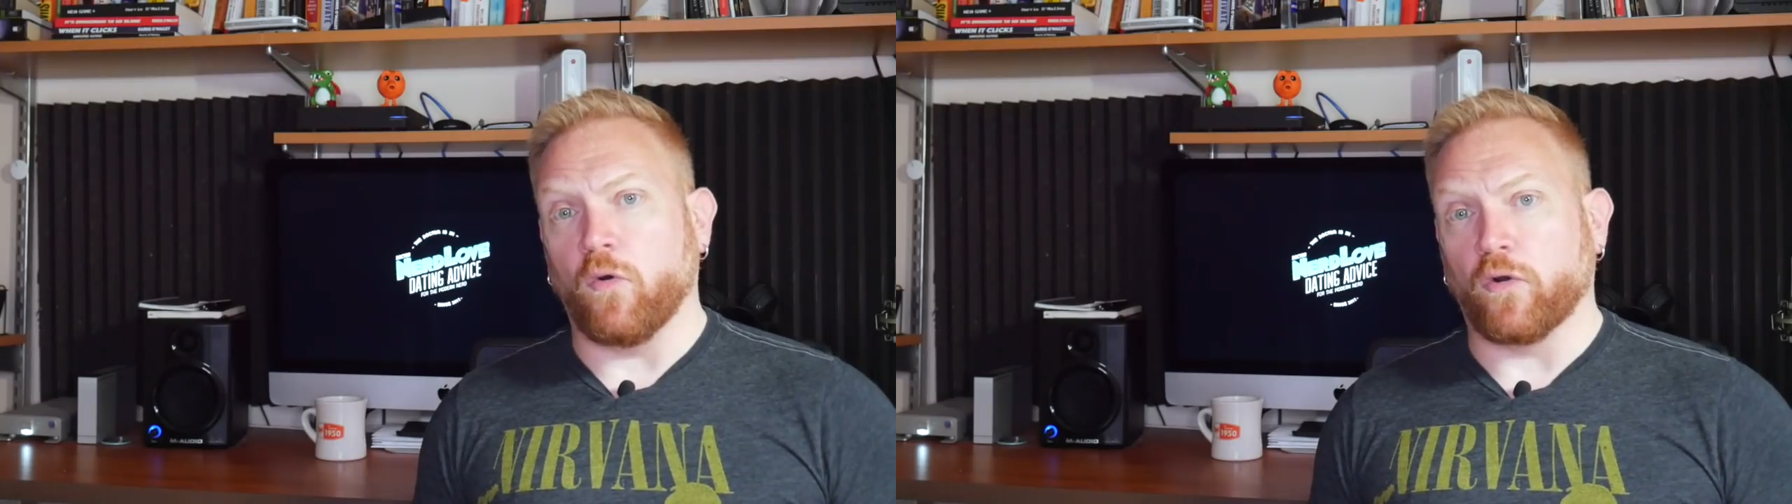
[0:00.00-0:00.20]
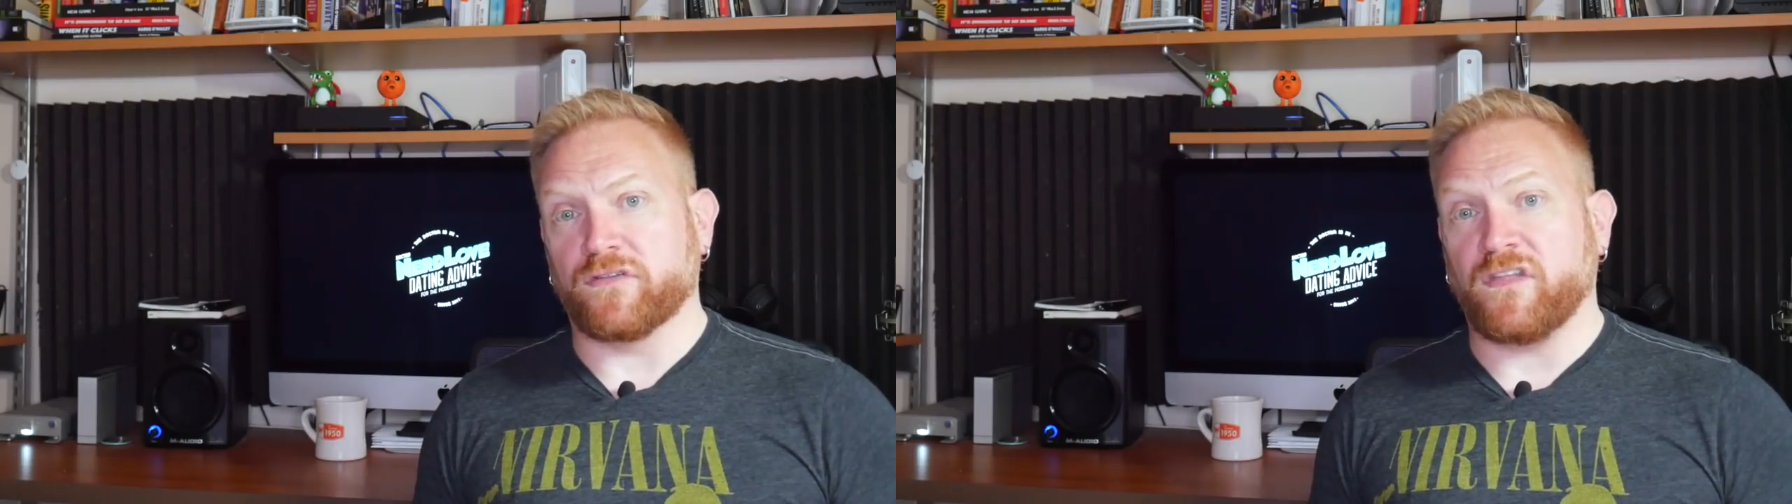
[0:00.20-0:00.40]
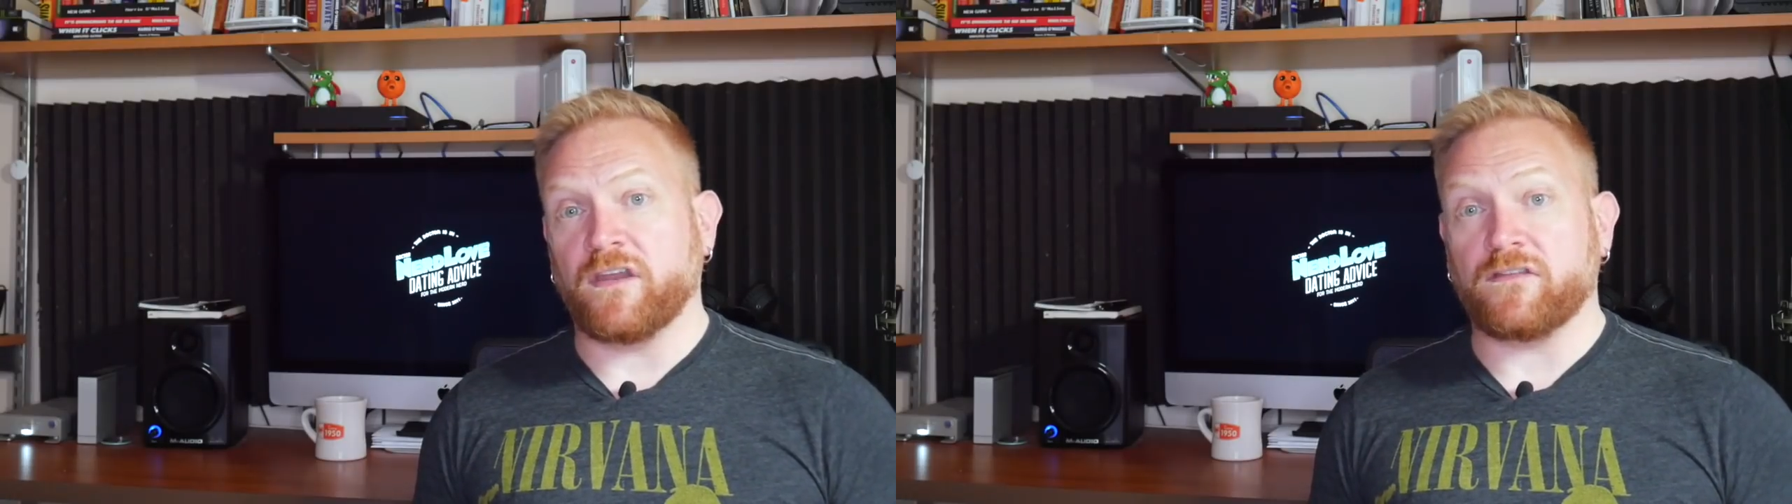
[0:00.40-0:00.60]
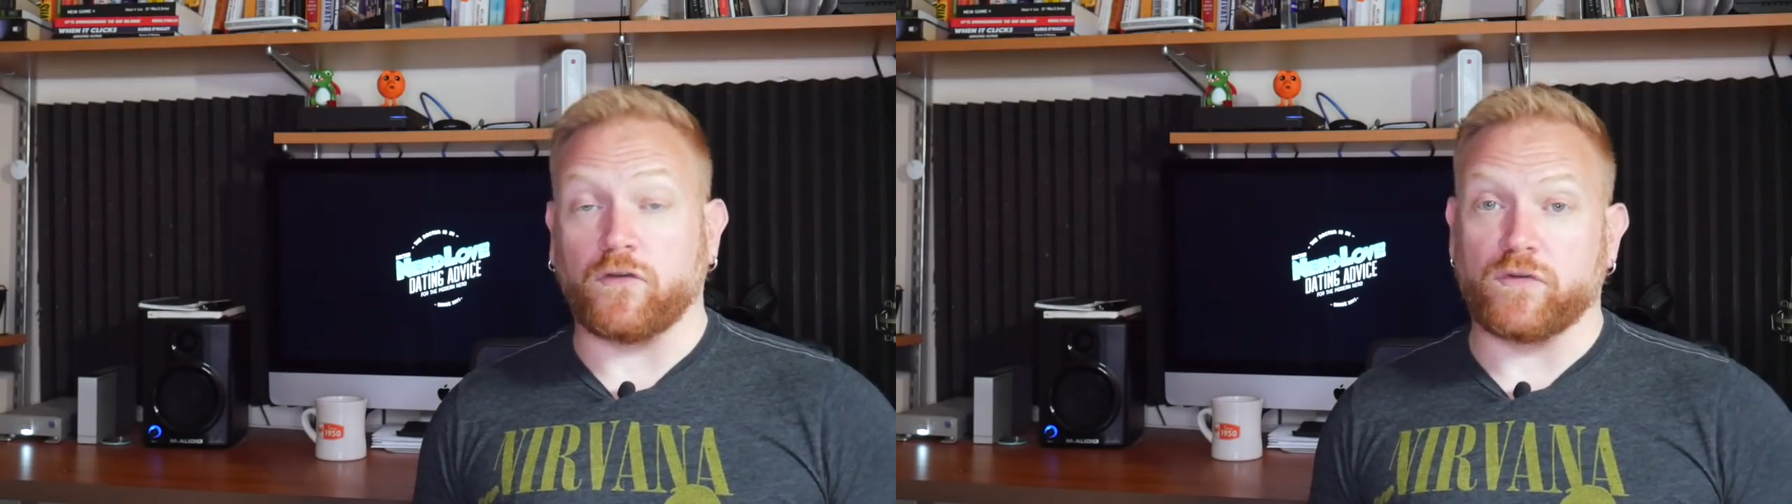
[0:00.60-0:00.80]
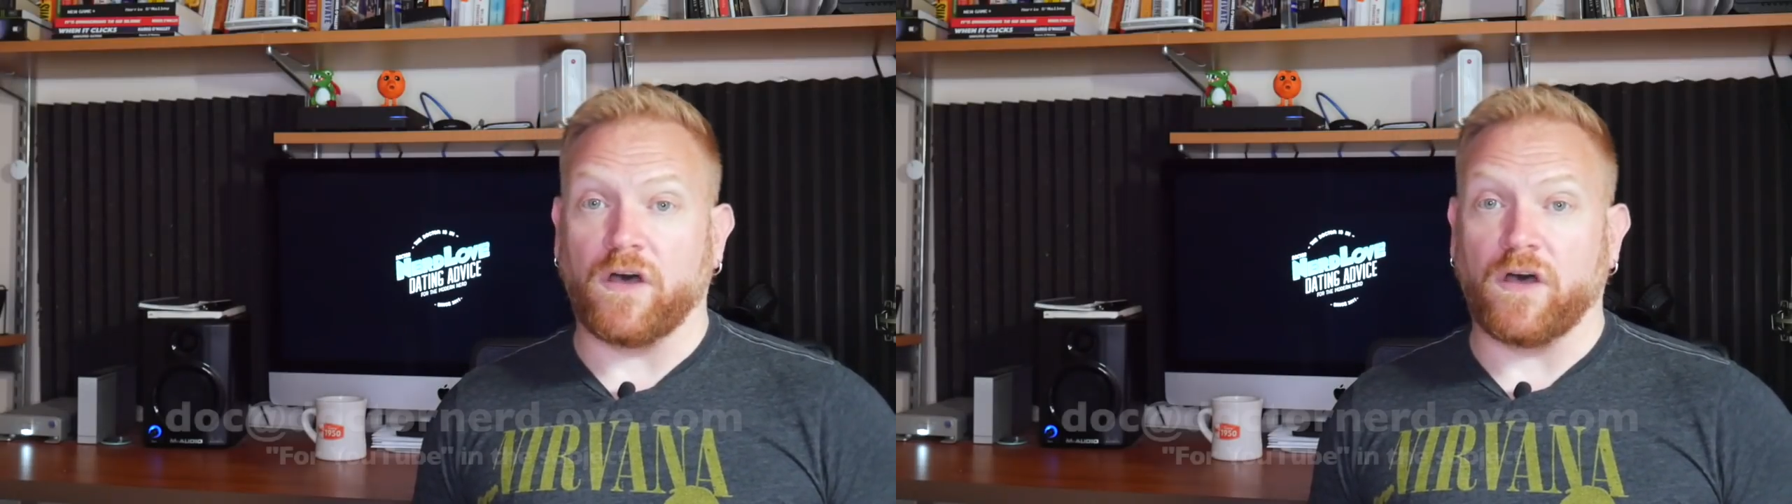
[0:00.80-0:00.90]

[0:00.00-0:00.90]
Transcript: or send it to